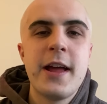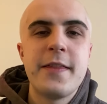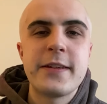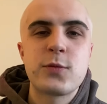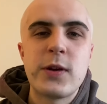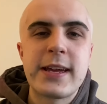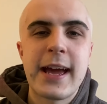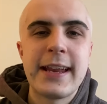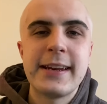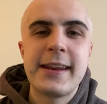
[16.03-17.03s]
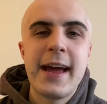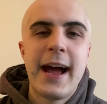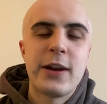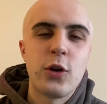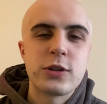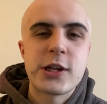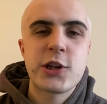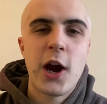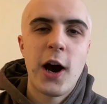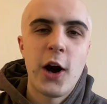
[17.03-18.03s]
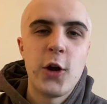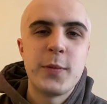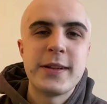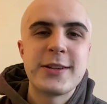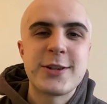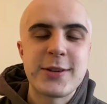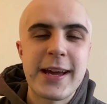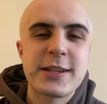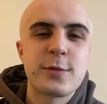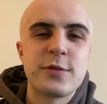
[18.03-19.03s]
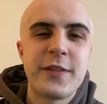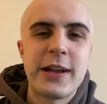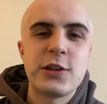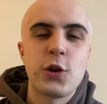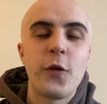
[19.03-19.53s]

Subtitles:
this weekend and Norwich are hoping to get some revenge,